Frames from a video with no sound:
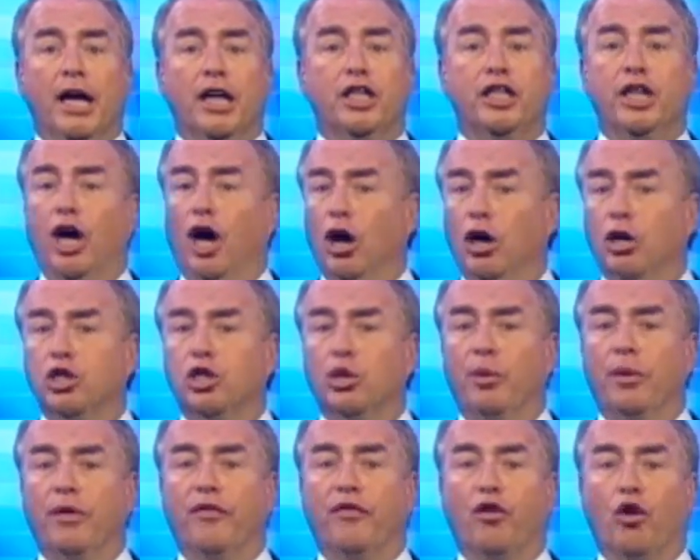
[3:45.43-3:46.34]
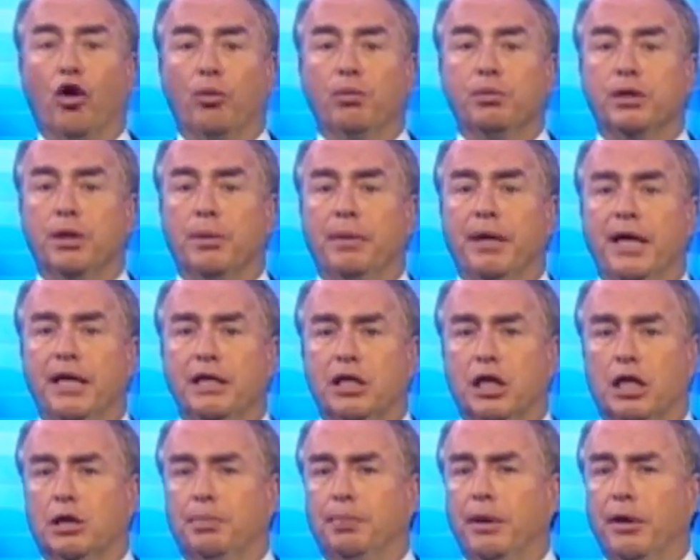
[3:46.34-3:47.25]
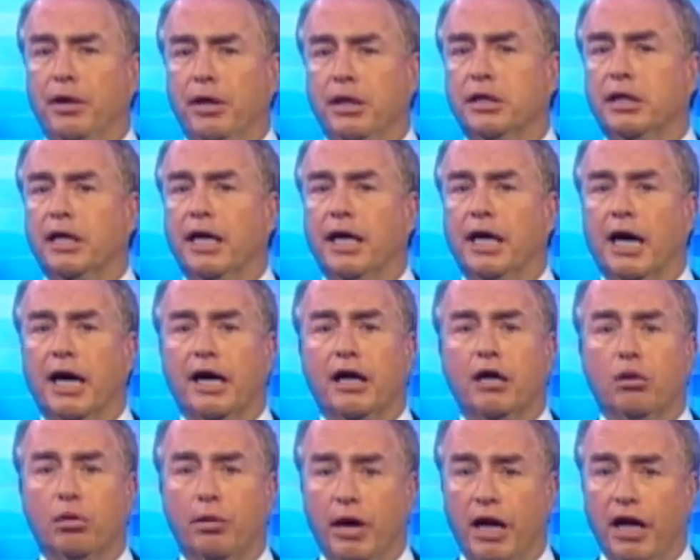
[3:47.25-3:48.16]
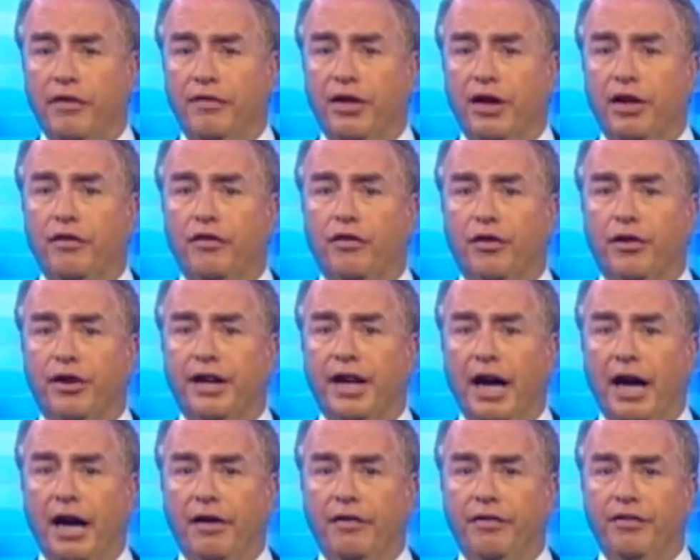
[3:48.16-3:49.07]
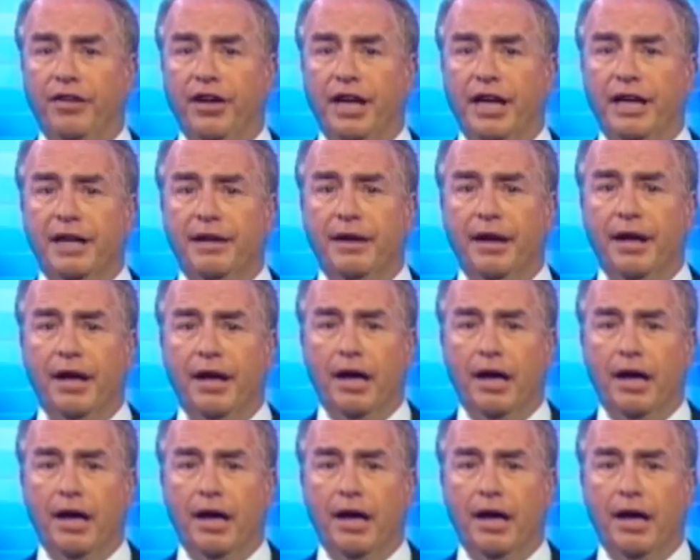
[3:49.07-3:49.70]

She also informs him he's experiencing a craving for caffeine.